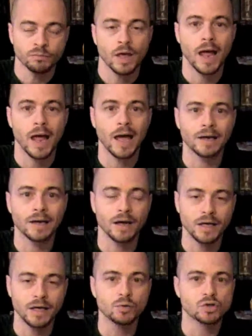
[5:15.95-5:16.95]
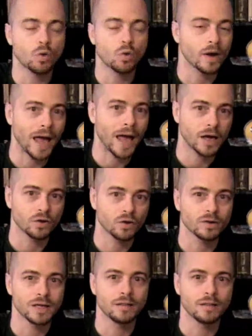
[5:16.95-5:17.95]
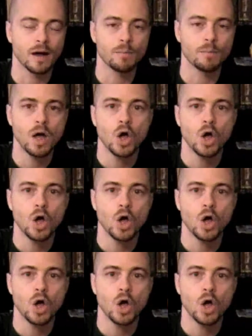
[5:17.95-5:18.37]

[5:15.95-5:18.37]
and he was throwing accurately to them.